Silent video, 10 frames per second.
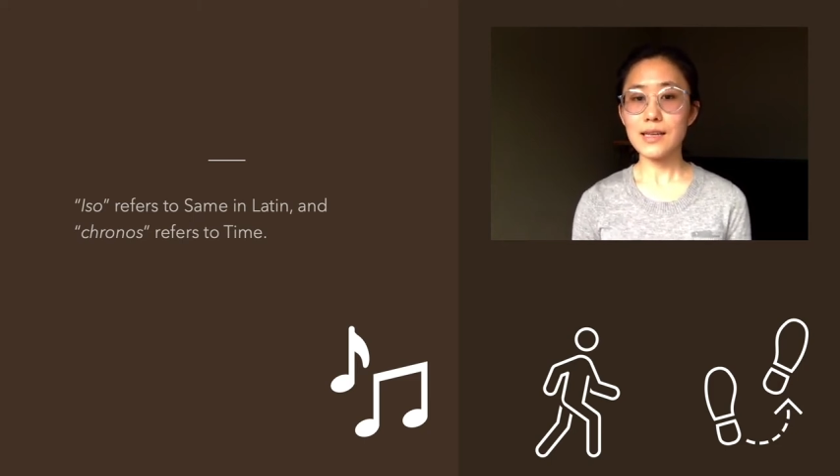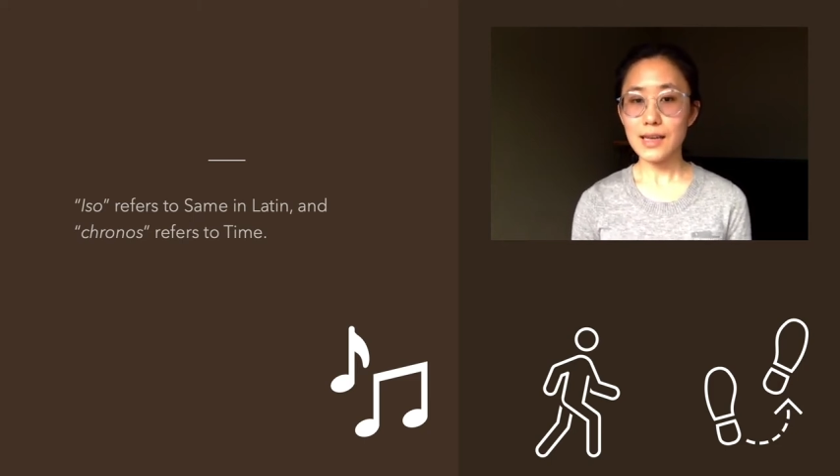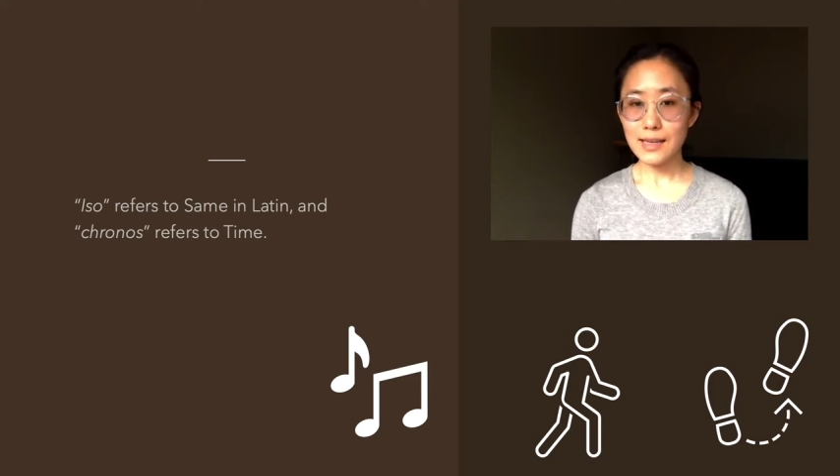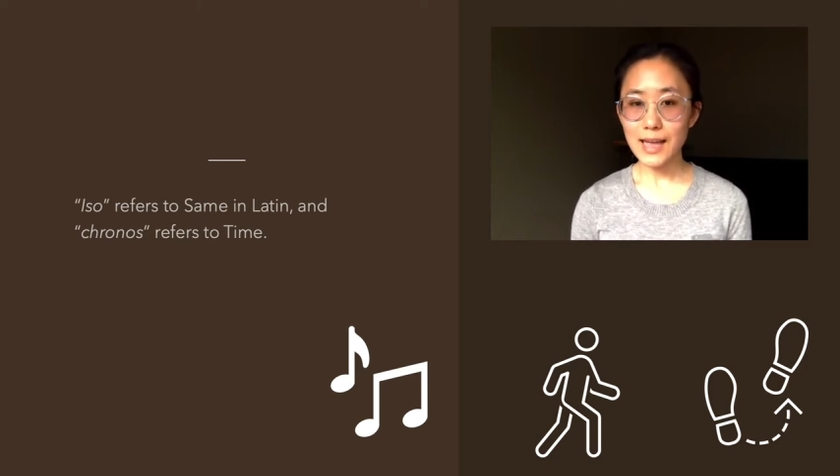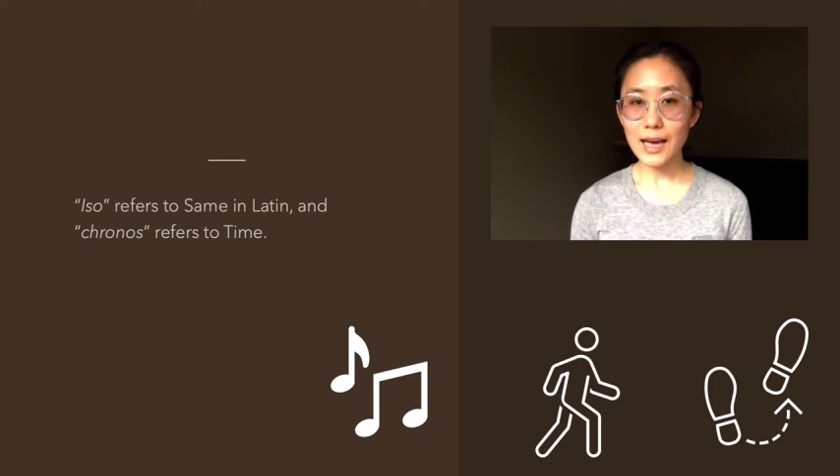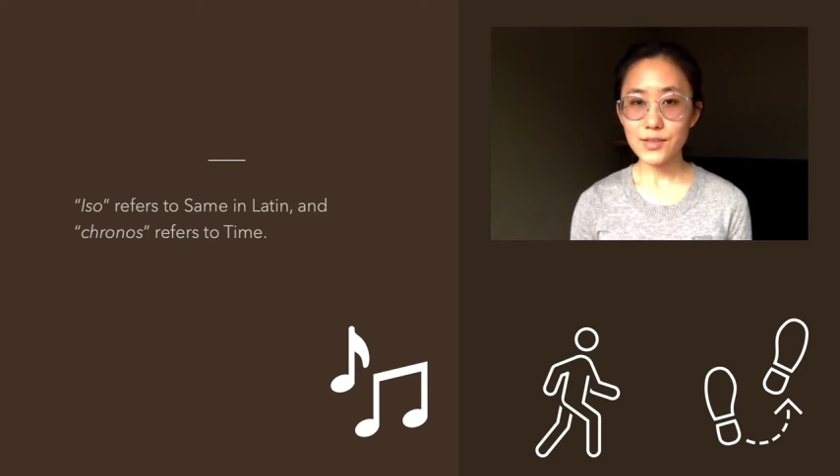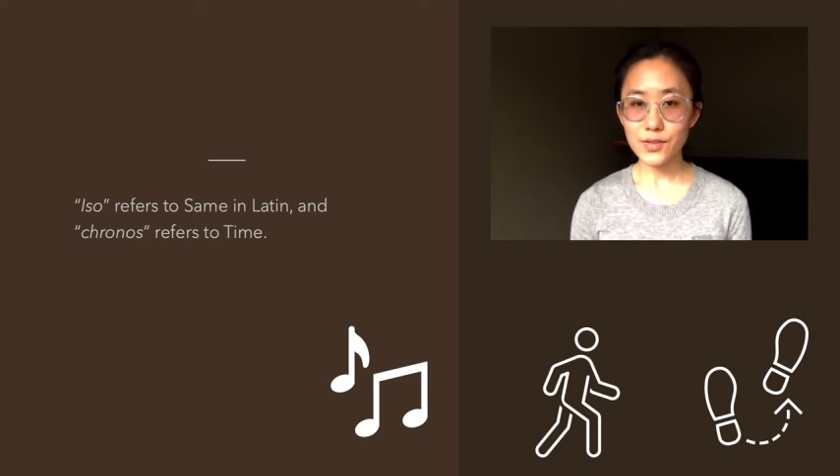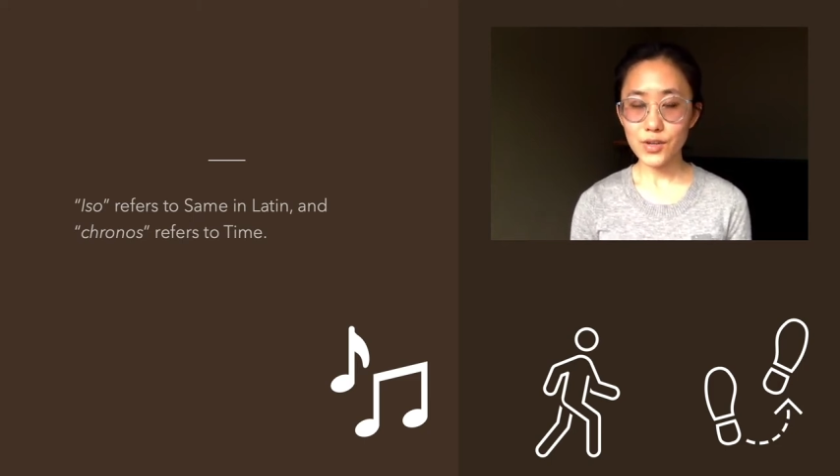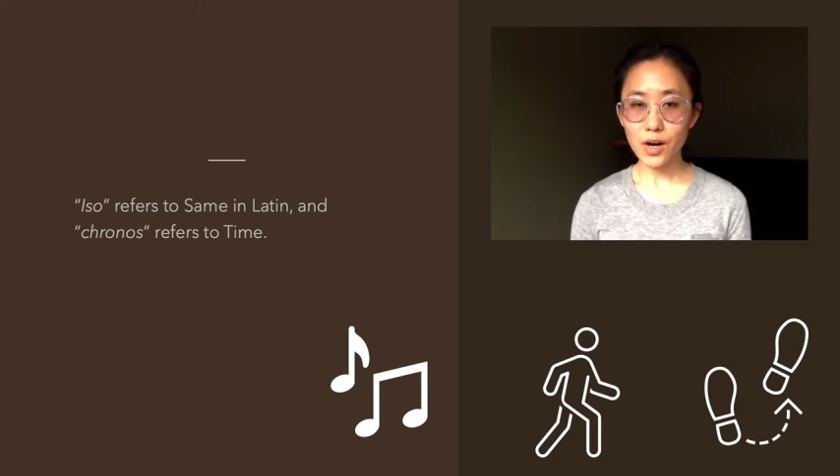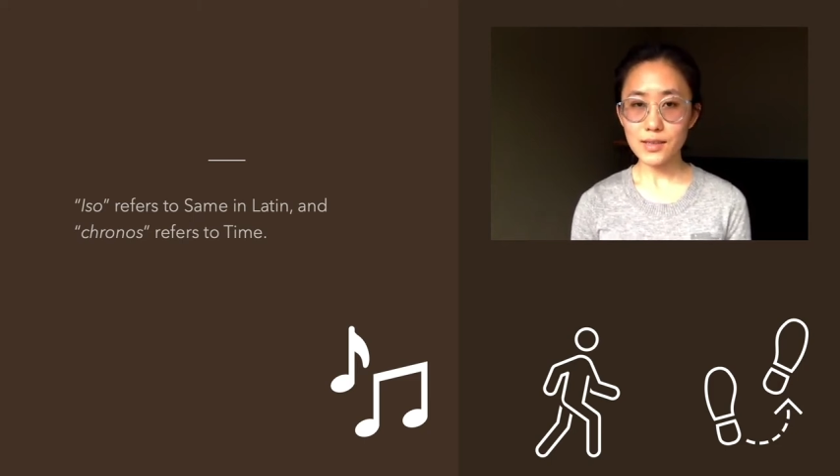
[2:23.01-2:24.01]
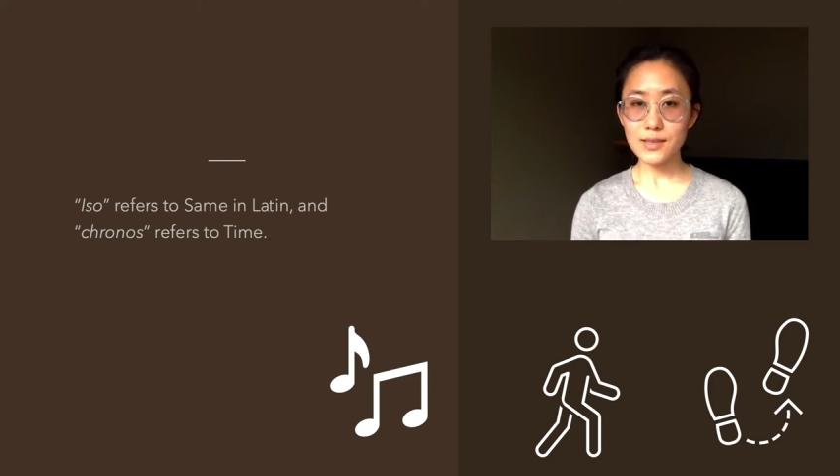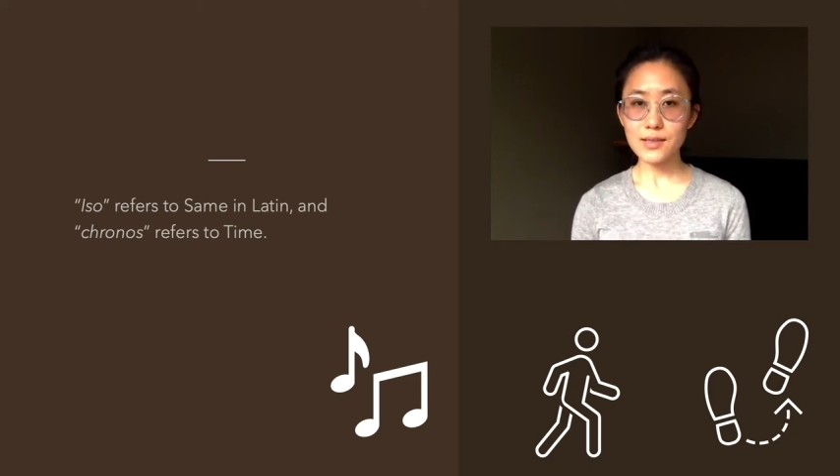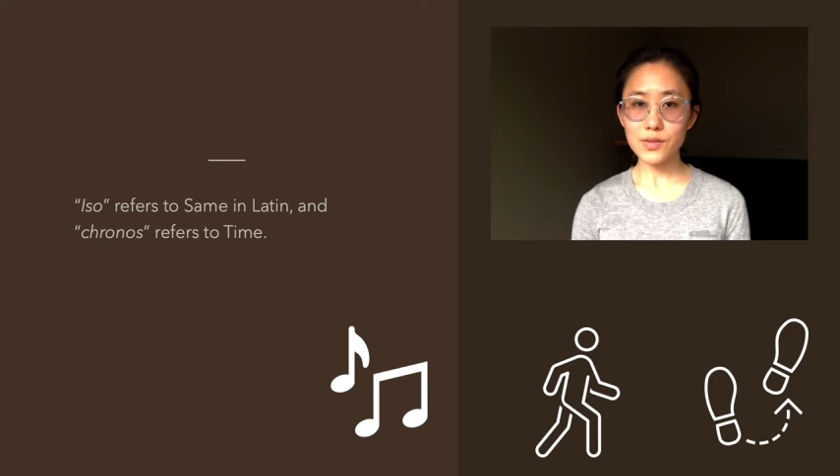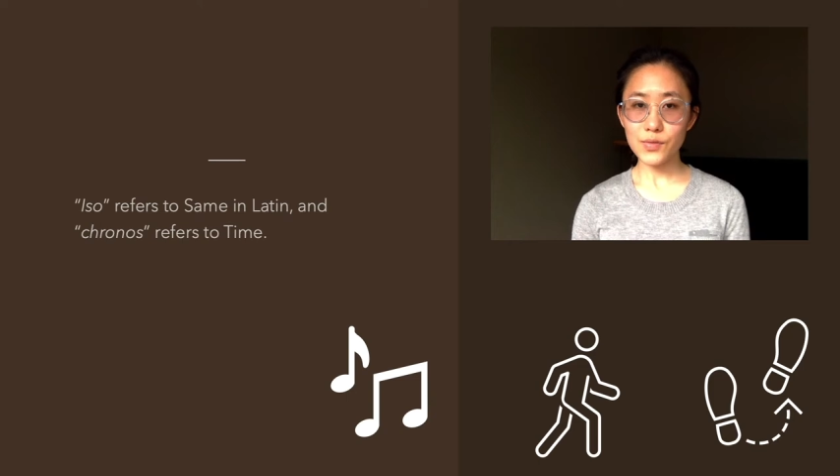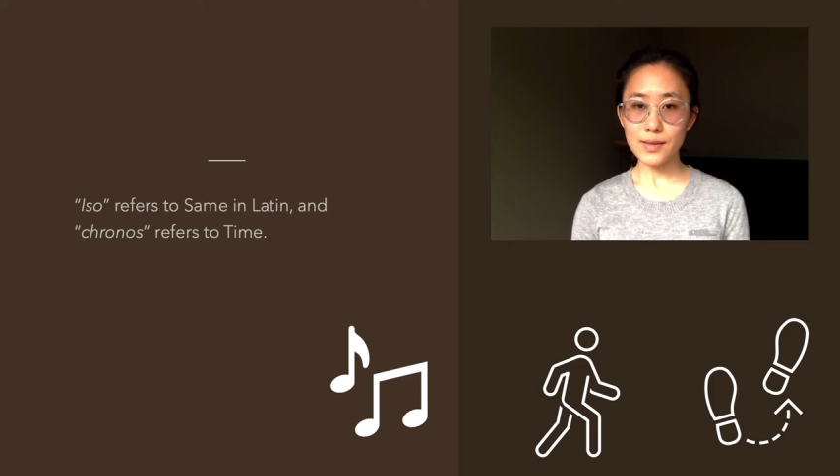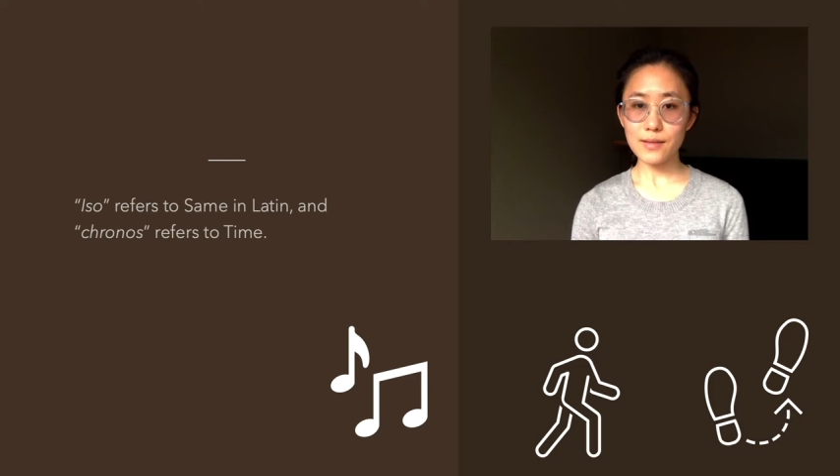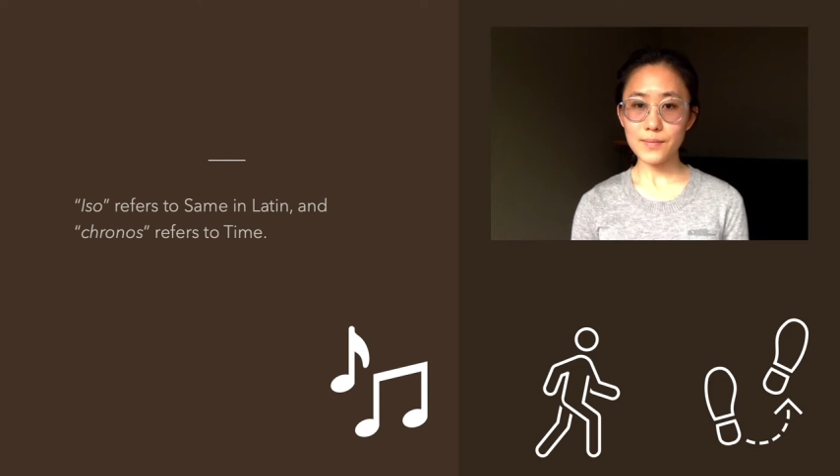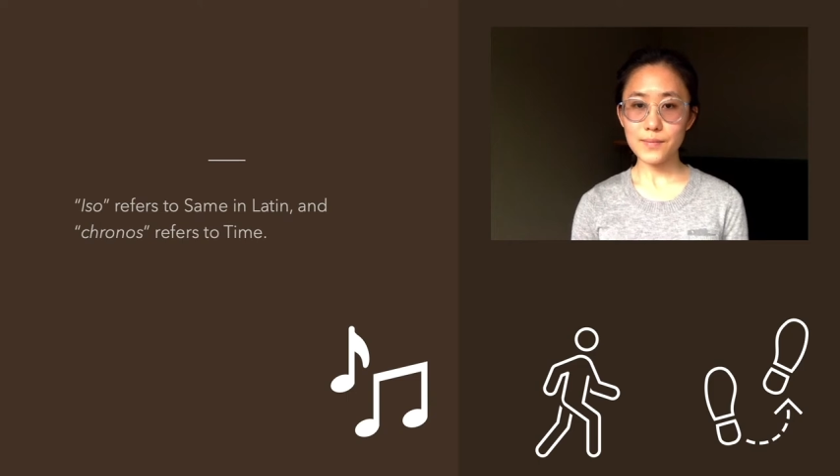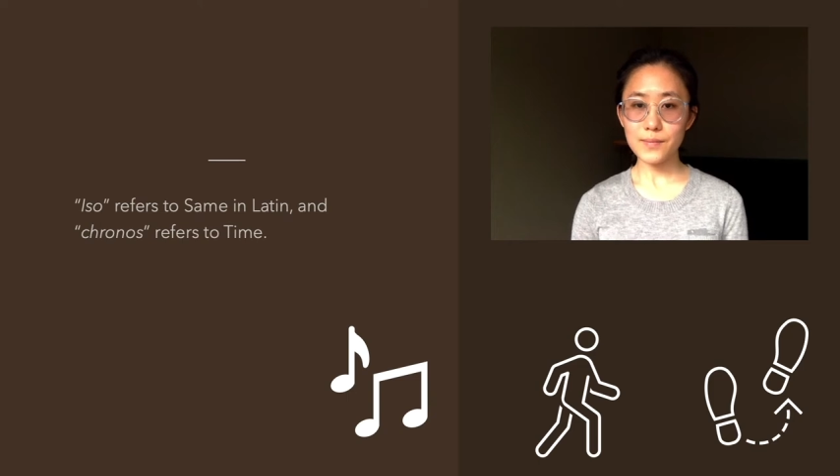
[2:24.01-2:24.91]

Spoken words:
an isochronous rhythm,